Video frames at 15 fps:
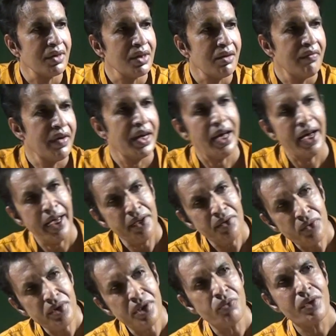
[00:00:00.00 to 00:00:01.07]
When I
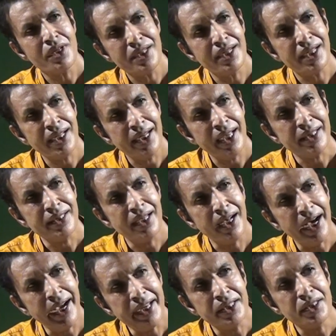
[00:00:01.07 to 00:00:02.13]
use the word neglect,
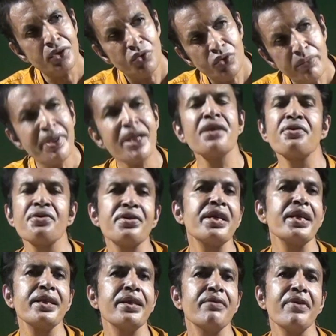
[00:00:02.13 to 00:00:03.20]
I do mean to
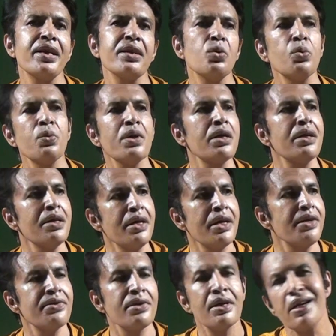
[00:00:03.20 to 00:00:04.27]
say that when the word
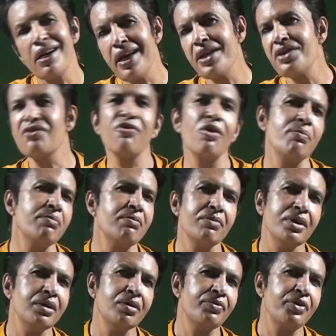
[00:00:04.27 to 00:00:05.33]
is erased
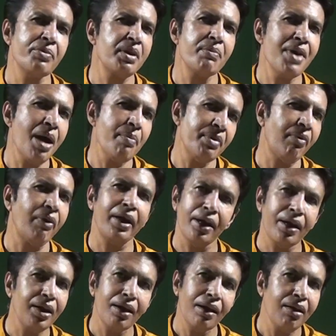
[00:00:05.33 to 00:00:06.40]
from the
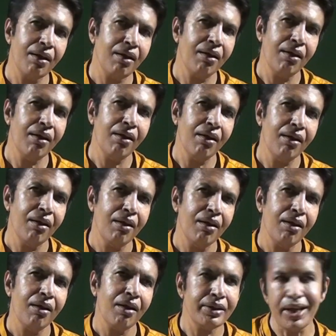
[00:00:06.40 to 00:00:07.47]
memory.
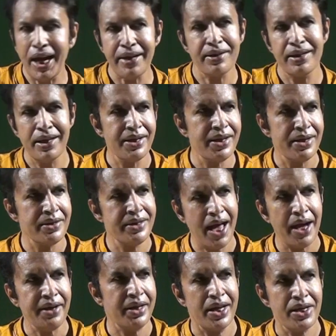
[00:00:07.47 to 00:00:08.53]

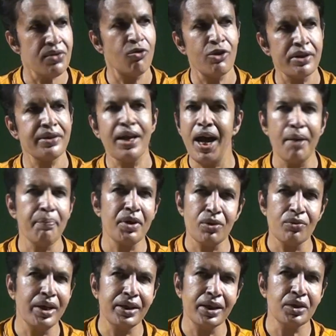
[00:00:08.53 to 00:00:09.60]
That is what has happened
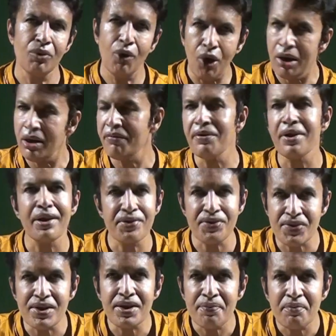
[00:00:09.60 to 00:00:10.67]
to, I think, to all of
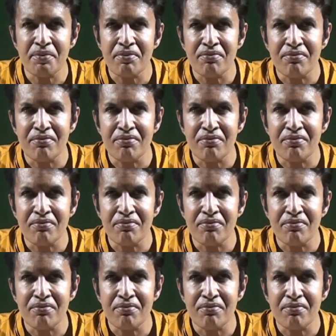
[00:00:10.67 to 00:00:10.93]
us.